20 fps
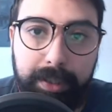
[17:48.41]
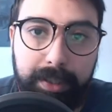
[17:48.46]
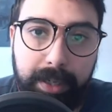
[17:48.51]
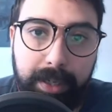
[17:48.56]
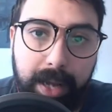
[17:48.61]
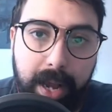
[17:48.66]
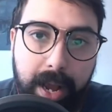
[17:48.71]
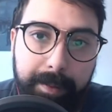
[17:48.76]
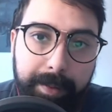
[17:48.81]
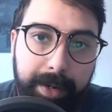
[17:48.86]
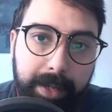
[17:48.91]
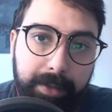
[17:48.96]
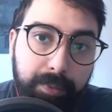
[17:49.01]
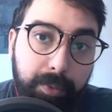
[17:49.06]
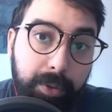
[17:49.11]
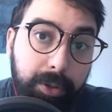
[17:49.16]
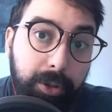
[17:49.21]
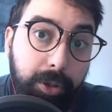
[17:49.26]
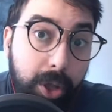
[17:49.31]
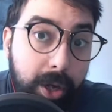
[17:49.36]
and communist
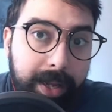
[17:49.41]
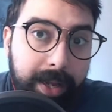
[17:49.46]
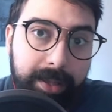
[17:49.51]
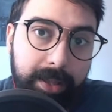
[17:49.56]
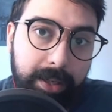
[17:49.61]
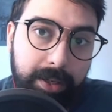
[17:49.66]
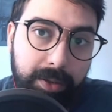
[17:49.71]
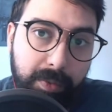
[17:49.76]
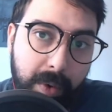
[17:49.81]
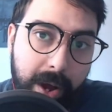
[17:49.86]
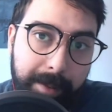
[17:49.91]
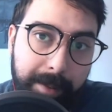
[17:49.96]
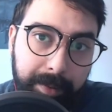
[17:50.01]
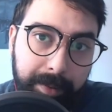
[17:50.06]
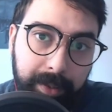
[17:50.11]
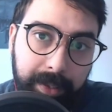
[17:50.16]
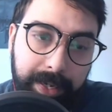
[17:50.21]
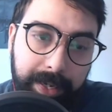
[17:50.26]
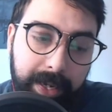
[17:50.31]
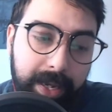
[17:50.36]
would look at the
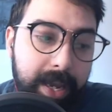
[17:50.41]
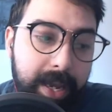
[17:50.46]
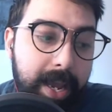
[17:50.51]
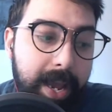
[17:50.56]
duopoly